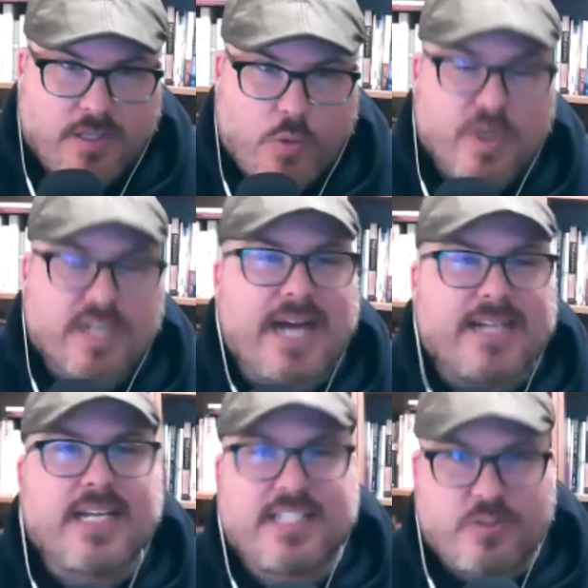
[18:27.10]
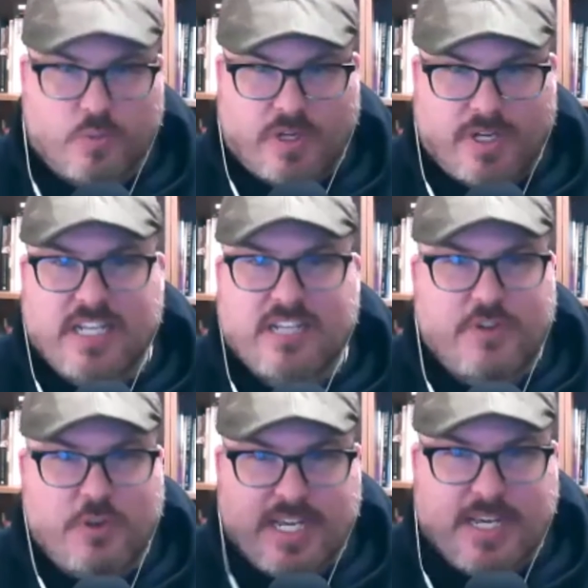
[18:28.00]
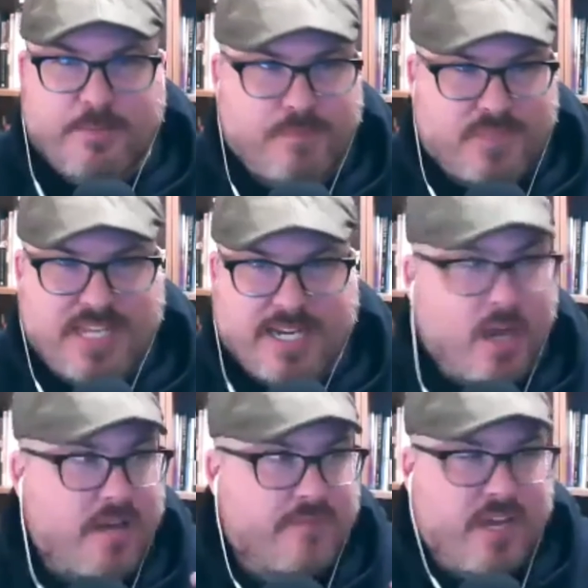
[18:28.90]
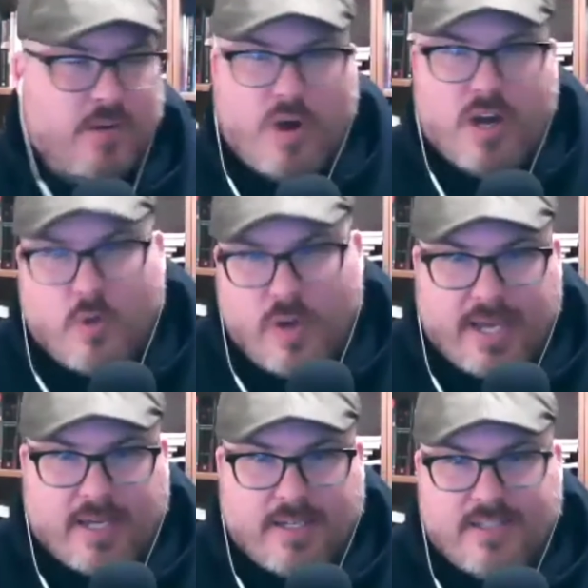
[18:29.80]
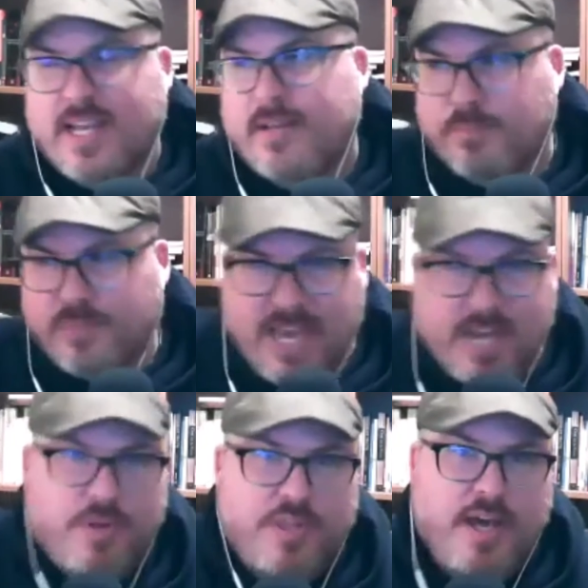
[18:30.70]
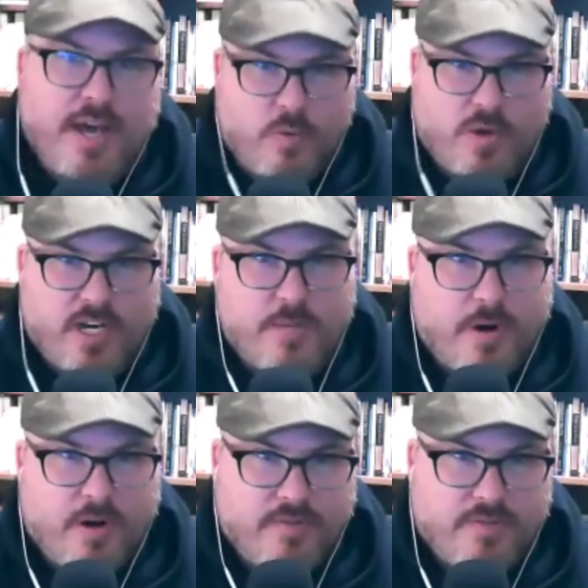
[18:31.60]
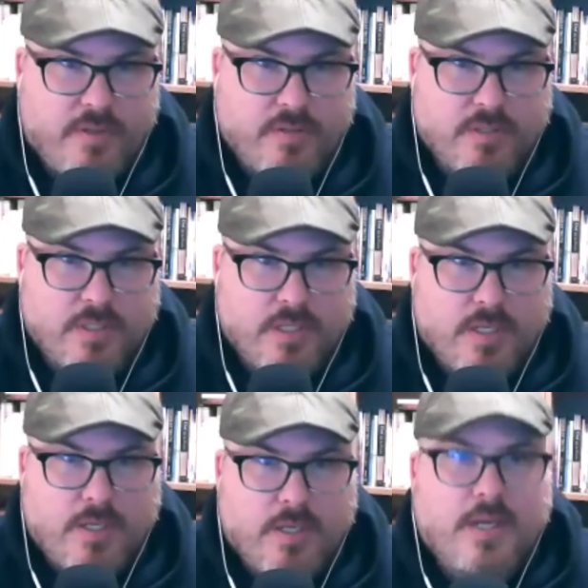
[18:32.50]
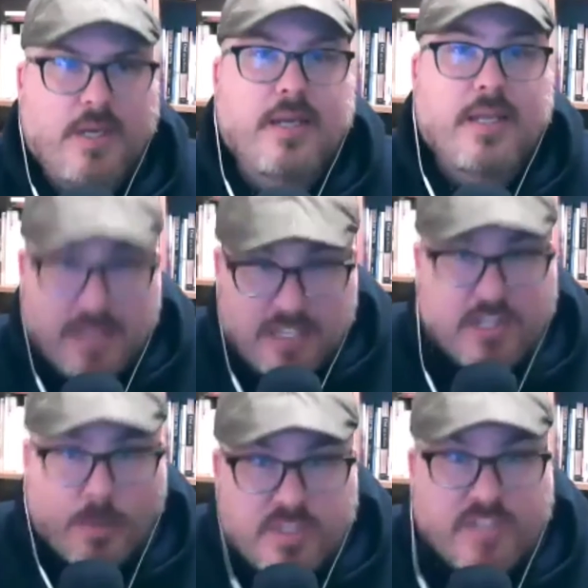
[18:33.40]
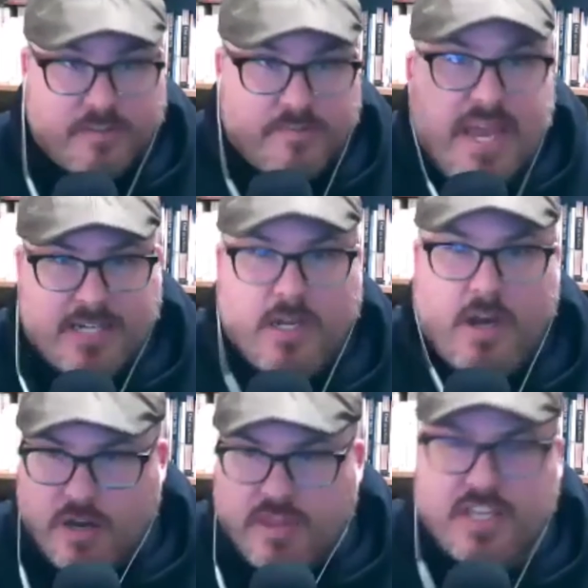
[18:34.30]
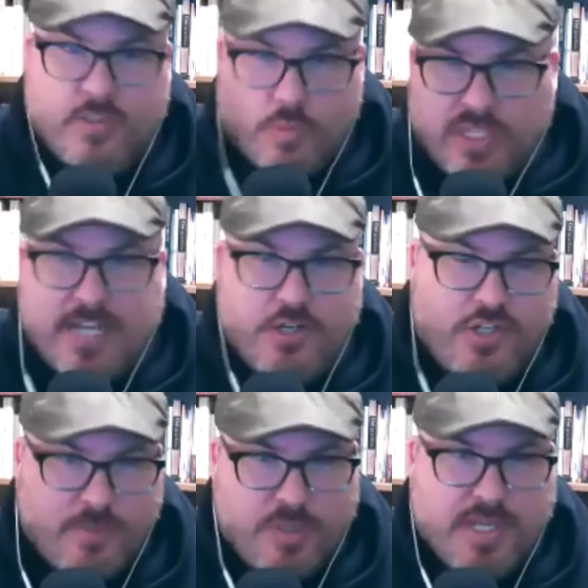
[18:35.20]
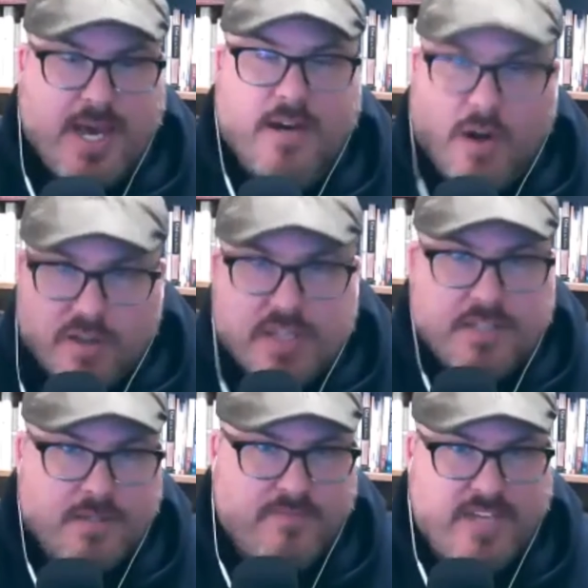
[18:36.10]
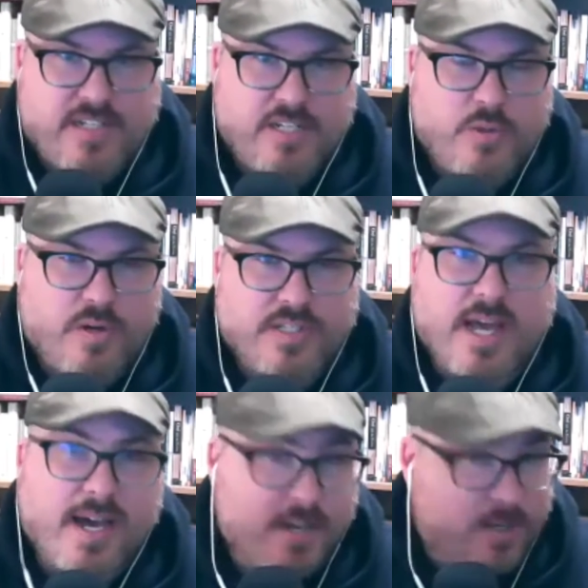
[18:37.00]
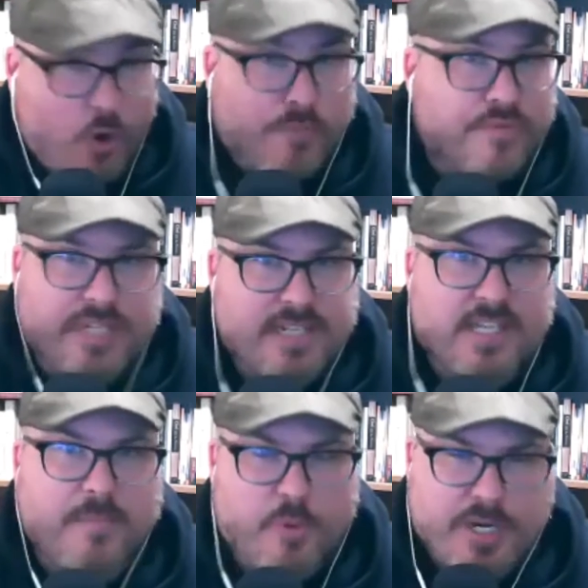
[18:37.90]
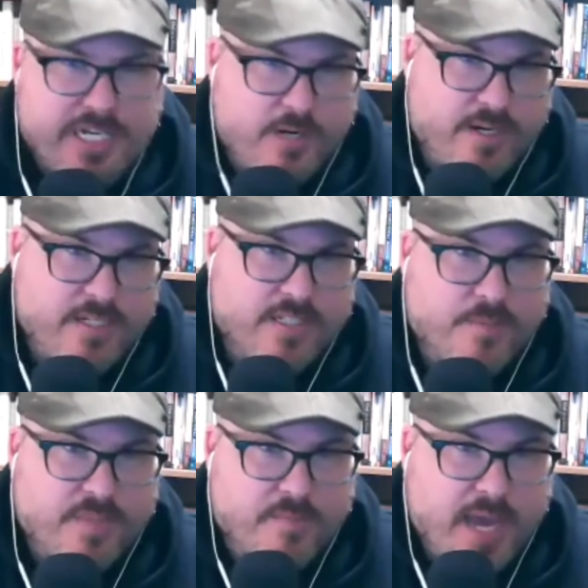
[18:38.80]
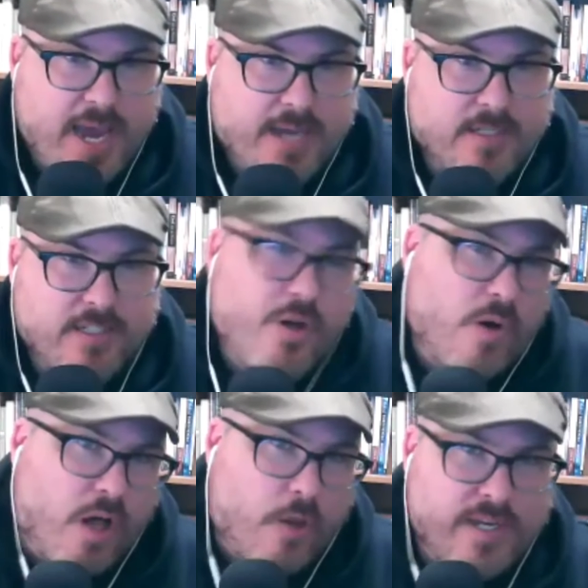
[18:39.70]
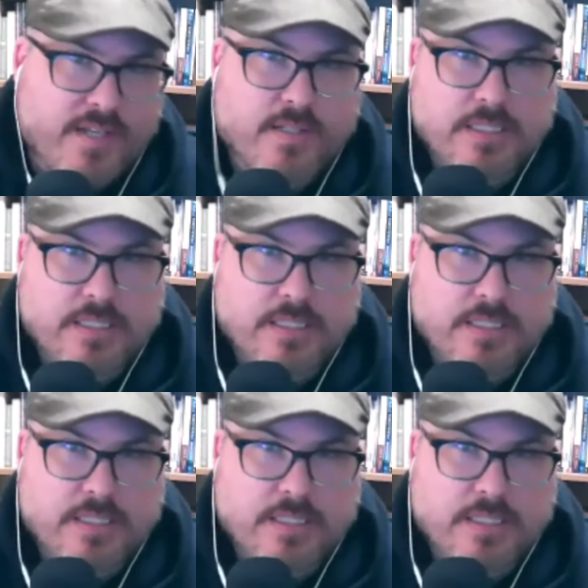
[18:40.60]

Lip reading: What God doesn't want is for you to get ticked off and walk away and say, the heck with you, I don't want any part of you. The Psalms of Lament are this relationship with God, are this venting towards God, and hopefully at some point hearing something back. You don't always.